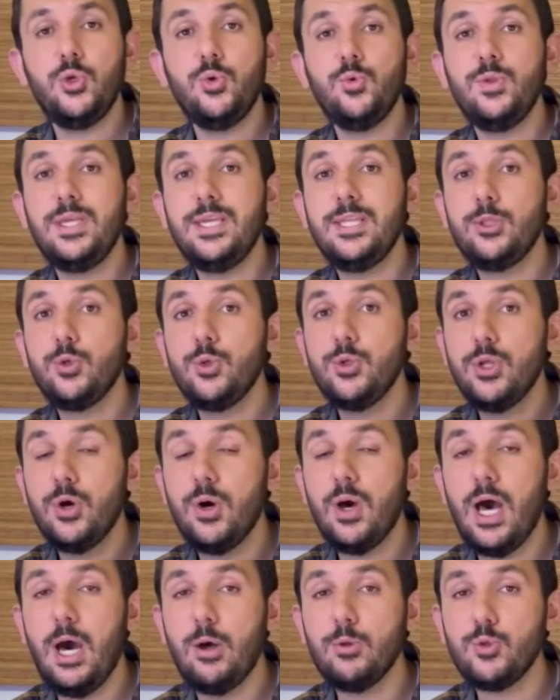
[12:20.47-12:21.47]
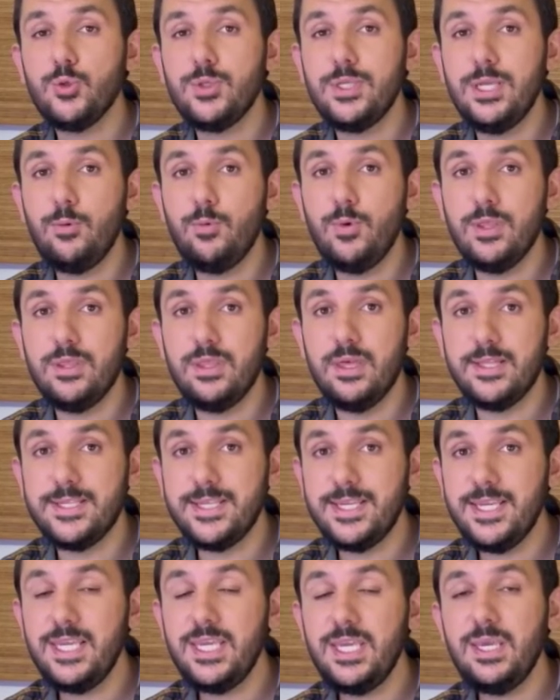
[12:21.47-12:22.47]
You need to know how to deal with the
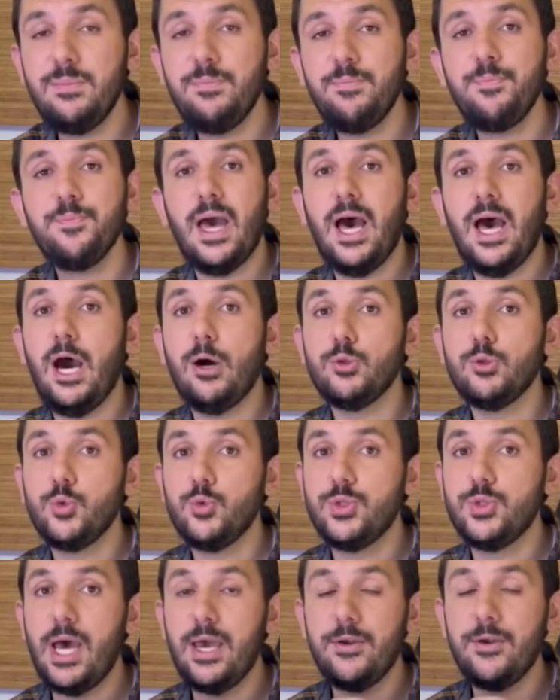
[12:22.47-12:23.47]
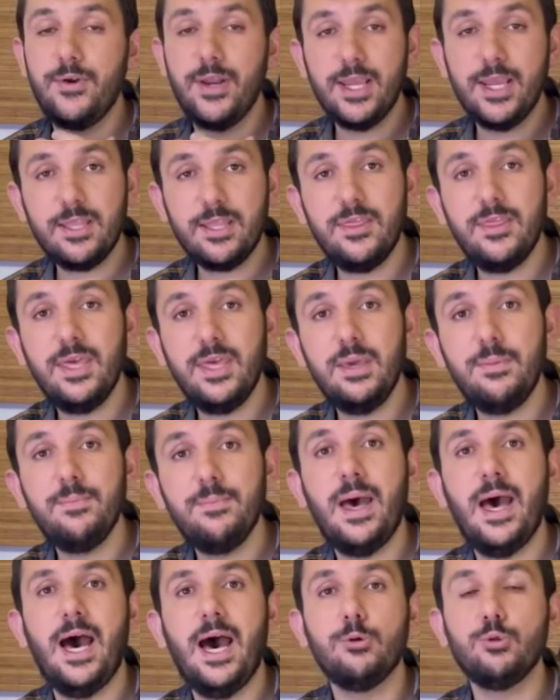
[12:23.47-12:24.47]
team, how to direct
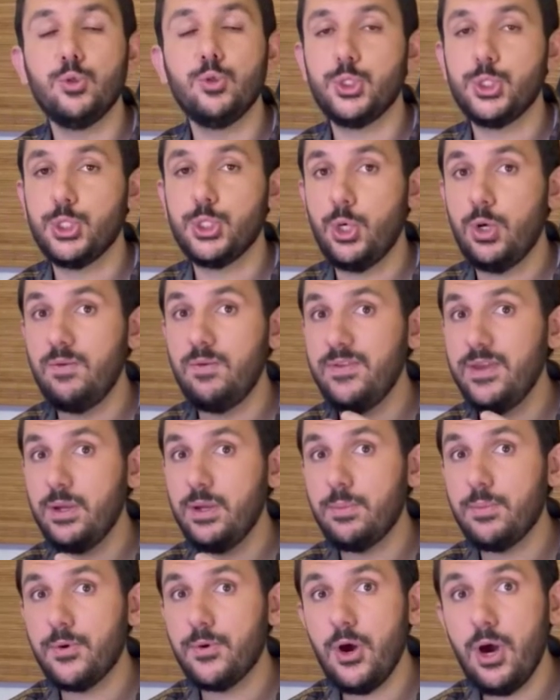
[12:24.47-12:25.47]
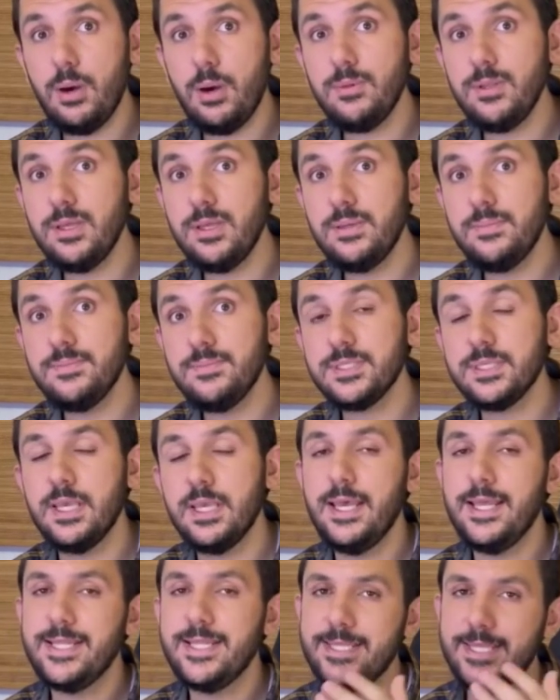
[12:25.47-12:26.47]
them, how to solve their
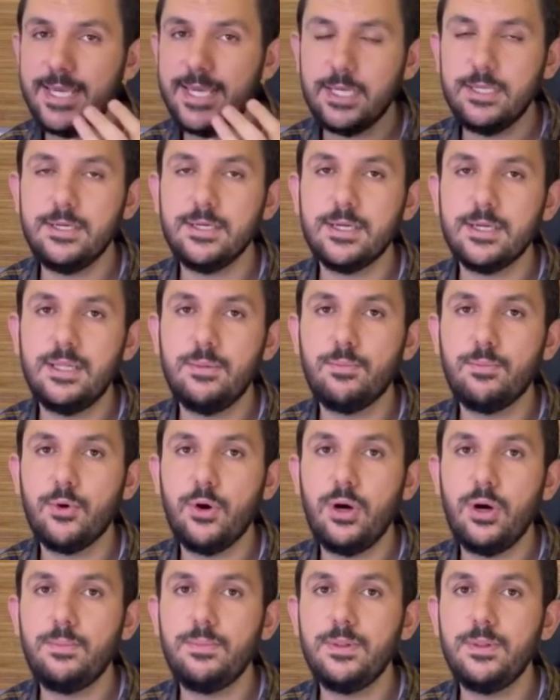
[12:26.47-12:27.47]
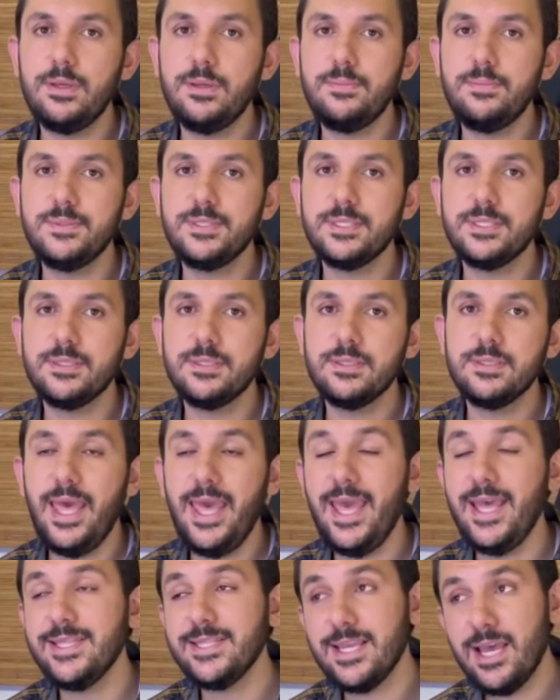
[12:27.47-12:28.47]
problems, technical problems,
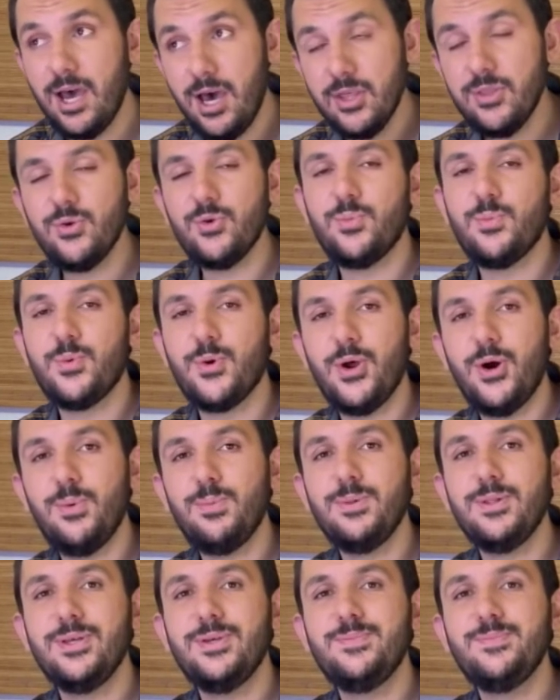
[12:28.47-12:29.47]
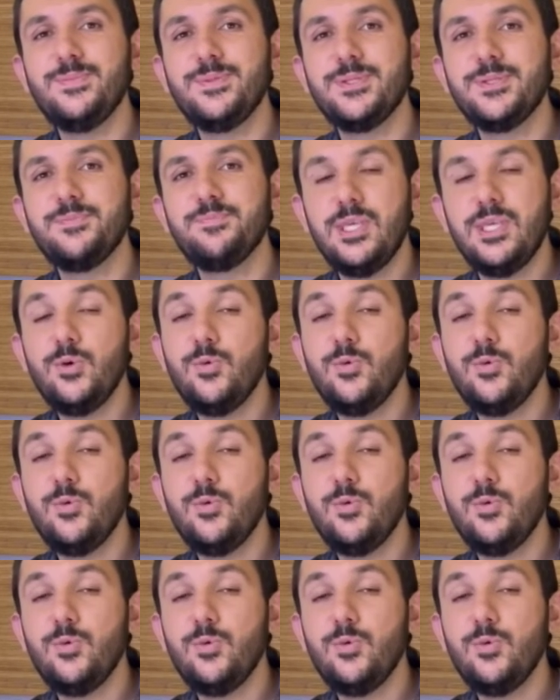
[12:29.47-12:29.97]
and other problems.